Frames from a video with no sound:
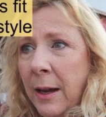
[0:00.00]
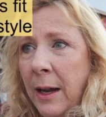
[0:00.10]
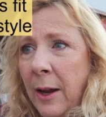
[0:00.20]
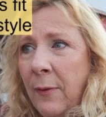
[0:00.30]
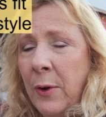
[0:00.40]

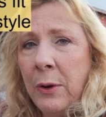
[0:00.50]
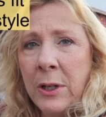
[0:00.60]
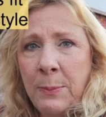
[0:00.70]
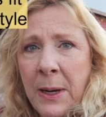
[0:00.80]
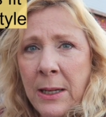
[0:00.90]
If you're
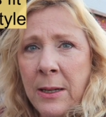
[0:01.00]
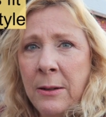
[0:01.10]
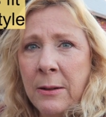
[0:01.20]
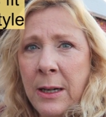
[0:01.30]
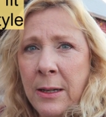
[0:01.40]

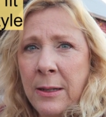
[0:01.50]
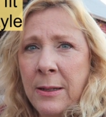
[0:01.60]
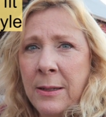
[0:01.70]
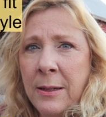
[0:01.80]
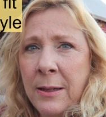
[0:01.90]
expecting your
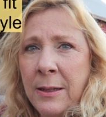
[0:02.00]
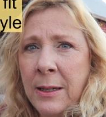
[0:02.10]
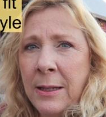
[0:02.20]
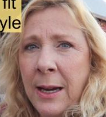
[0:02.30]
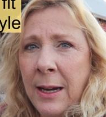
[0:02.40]
kids
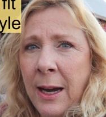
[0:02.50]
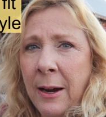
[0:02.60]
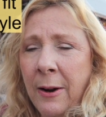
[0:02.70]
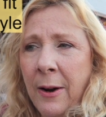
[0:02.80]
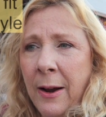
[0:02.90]
to take
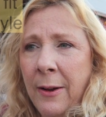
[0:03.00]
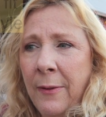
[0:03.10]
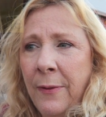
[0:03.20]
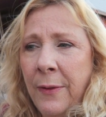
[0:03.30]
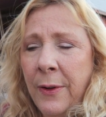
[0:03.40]
care
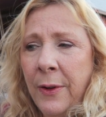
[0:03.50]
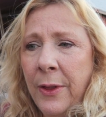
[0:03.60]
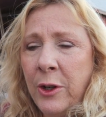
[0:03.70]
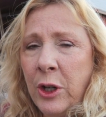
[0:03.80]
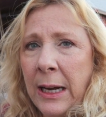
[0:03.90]
of
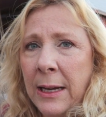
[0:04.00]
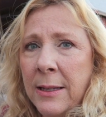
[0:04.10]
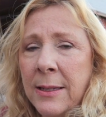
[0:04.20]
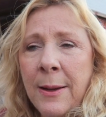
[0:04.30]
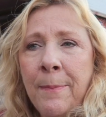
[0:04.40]
the
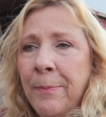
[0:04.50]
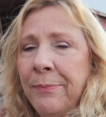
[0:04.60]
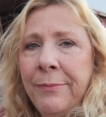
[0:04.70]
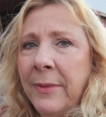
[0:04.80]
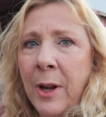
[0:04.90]
chickens,
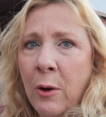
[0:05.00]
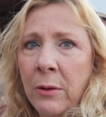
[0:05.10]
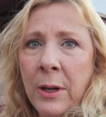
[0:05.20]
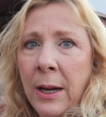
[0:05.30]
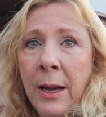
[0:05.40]

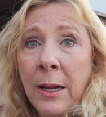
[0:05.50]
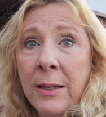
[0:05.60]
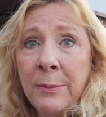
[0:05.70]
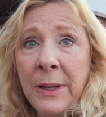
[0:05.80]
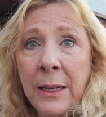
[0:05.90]
don't. That
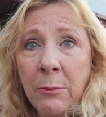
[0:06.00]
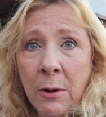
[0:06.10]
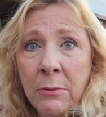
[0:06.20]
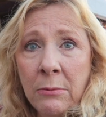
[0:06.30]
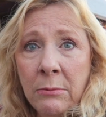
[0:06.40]
doesn't mean they
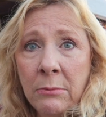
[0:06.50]
won't.